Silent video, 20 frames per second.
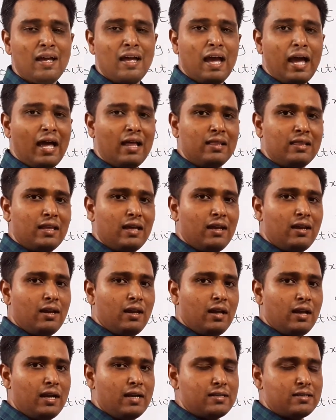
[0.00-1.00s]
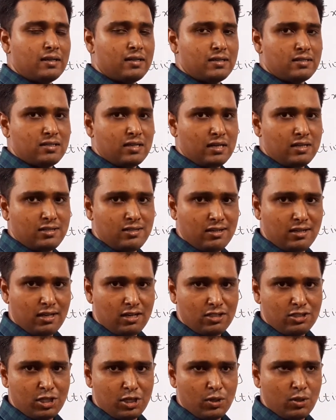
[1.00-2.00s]
and then let's understand serial
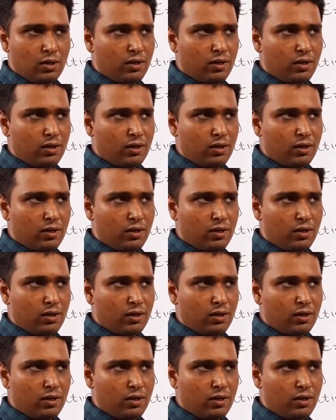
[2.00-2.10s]
schedule.